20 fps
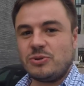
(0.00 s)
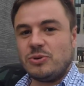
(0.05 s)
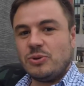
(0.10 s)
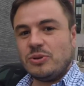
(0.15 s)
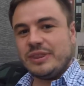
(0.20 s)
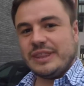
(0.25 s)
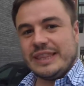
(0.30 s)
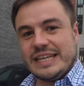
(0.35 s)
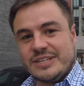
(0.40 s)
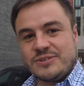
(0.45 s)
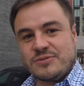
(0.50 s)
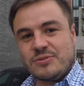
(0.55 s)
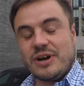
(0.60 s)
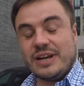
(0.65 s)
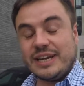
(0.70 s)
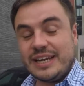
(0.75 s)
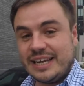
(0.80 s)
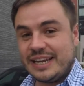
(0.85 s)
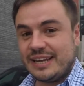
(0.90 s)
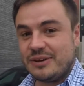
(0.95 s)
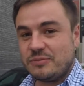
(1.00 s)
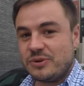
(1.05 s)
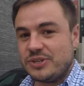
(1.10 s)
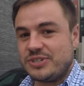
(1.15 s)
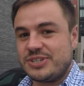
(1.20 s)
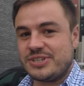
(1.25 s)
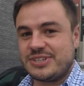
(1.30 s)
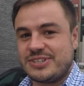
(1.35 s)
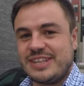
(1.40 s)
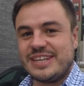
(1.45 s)
or this right here,
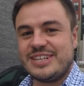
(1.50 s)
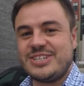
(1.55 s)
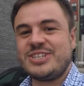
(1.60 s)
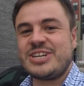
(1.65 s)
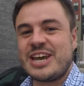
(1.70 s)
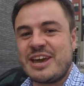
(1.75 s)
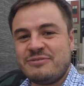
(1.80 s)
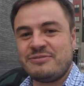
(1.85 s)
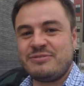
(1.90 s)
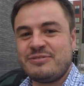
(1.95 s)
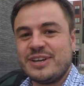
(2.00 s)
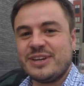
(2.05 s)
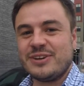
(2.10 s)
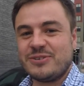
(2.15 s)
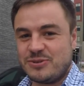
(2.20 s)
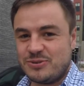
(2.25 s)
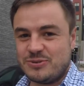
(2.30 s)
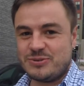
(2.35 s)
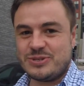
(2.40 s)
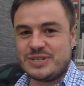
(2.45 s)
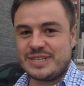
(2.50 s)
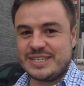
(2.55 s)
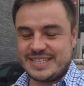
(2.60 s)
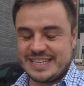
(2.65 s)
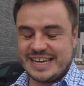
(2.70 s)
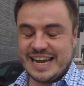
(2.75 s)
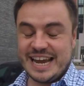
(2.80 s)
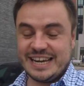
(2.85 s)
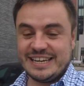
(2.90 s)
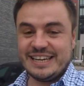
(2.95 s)
which is the Chev Cruze
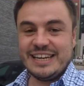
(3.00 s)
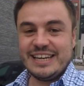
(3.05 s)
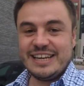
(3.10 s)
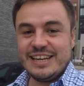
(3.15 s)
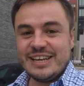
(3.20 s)
sedan.